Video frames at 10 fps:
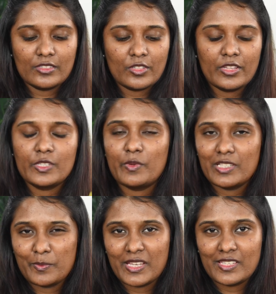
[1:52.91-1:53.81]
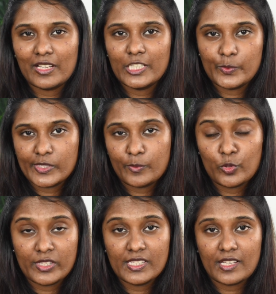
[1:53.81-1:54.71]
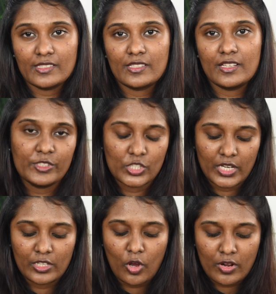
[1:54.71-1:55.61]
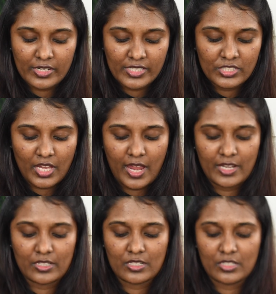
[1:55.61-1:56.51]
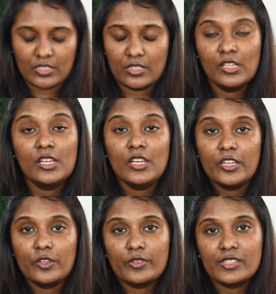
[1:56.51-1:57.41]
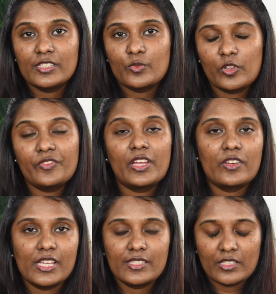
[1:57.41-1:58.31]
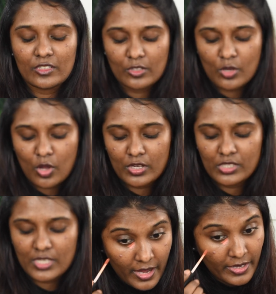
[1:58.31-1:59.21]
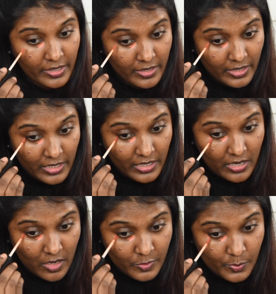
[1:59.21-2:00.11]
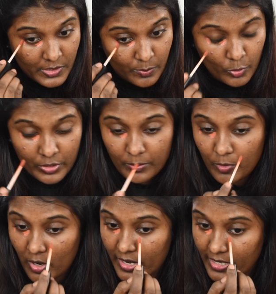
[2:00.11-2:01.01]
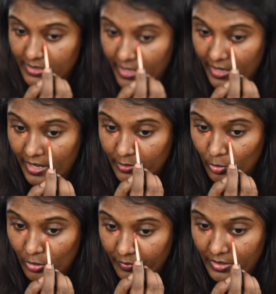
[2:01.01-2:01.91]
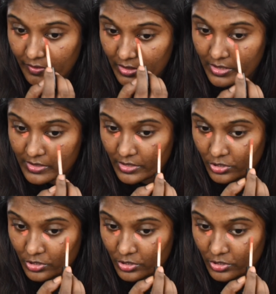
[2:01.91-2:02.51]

So this one is basically Swiss Beauty's concealer shade orange, and you know, this is one of their recent launch. I really love Swiss Beauty products, and I thought of giving this a